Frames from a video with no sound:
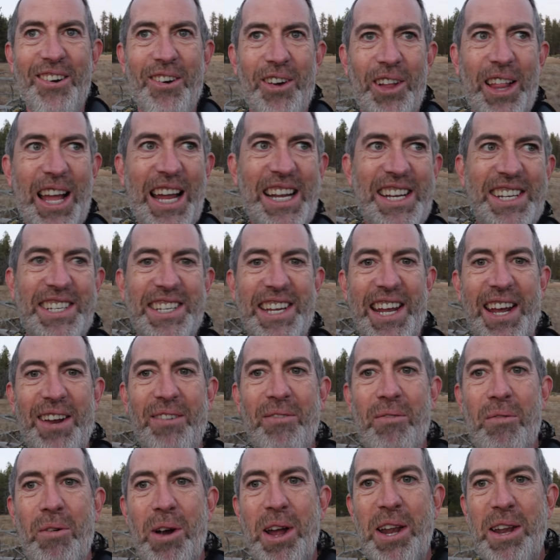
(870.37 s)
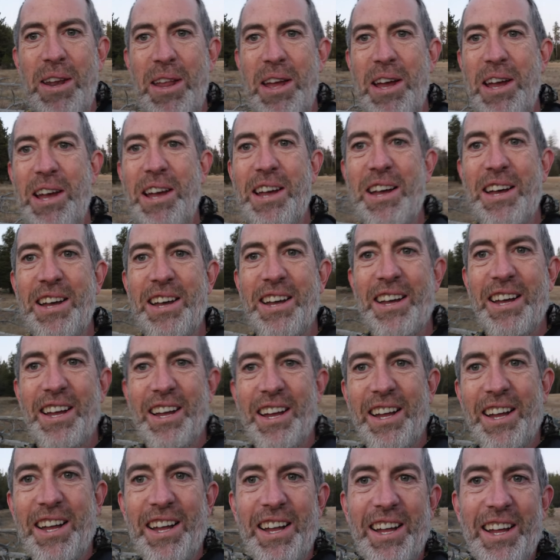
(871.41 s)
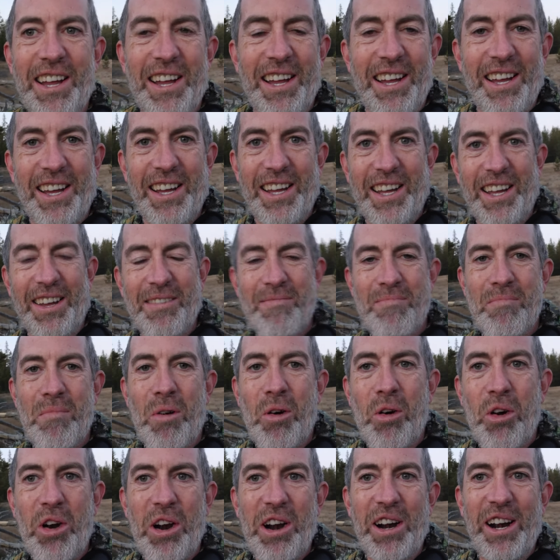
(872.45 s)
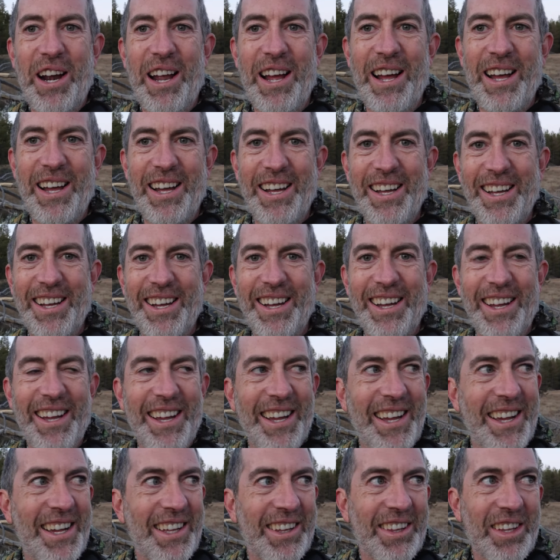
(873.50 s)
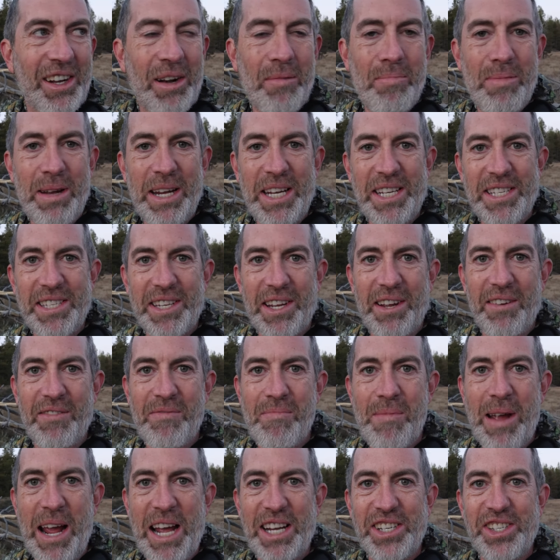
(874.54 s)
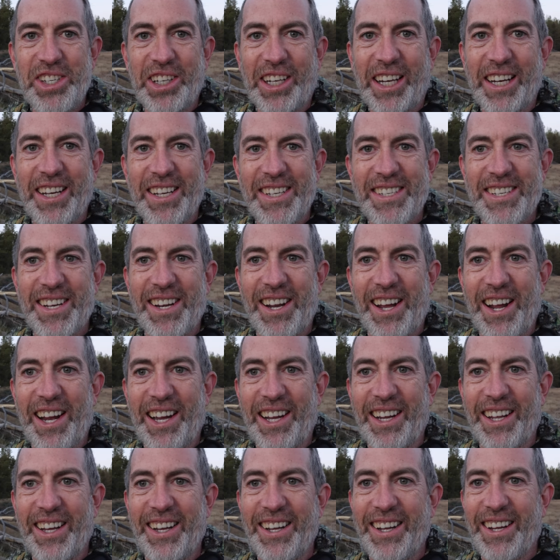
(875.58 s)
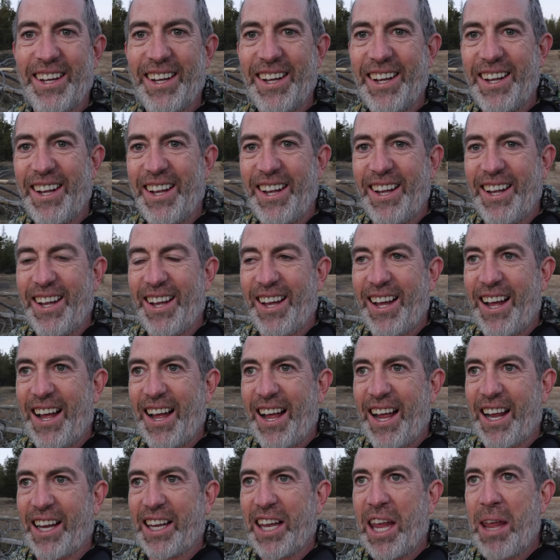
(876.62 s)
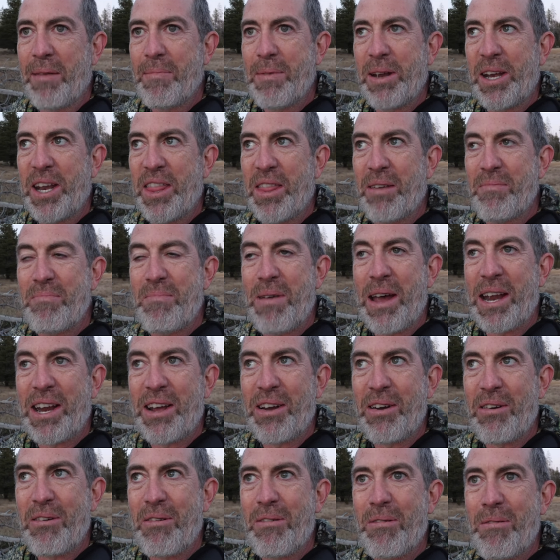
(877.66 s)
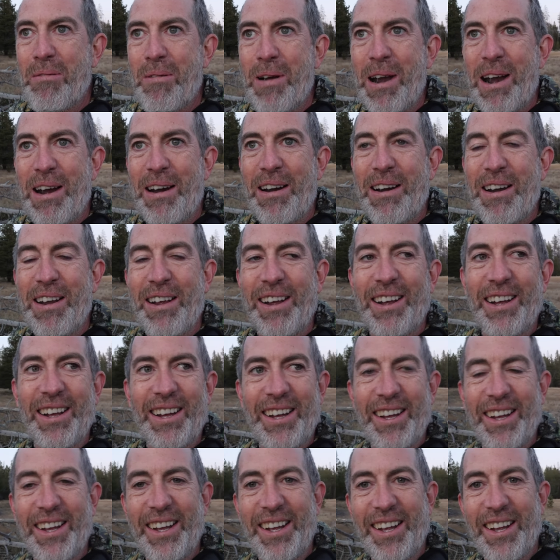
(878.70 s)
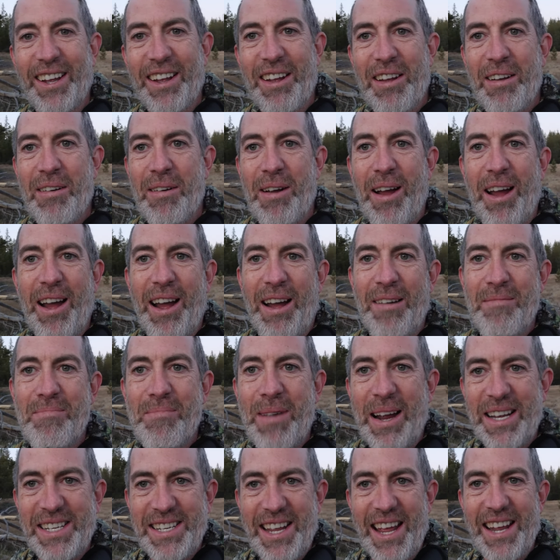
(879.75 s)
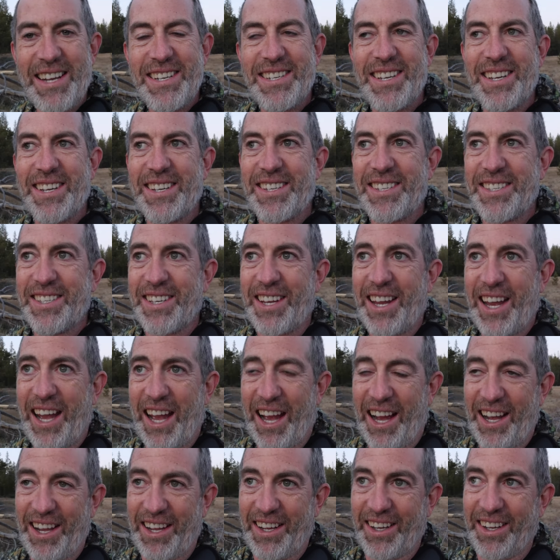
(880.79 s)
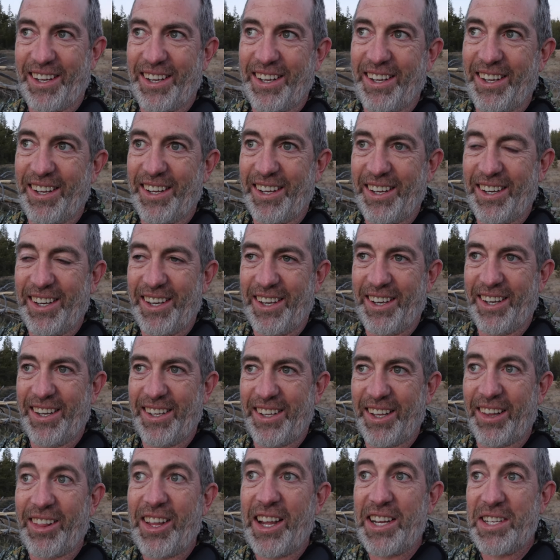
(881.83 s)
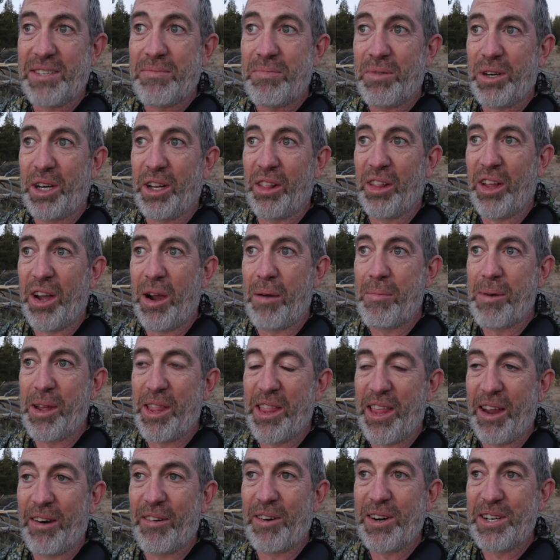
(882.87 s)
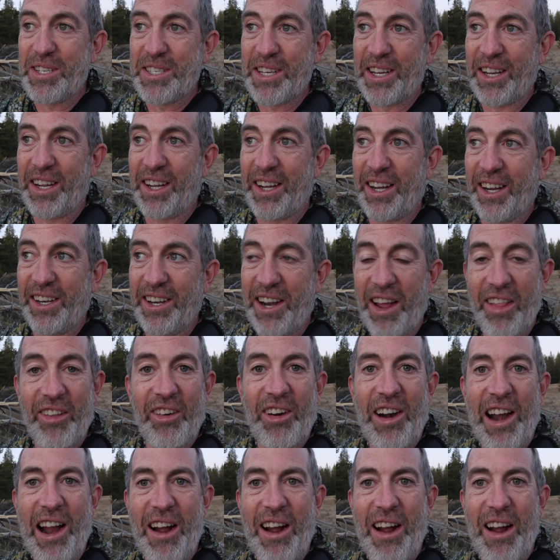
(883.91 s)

Well, I just had one more little piece of magic tonight. I came in the meadow where uh, my tent is, and the light's pretty low, but there was another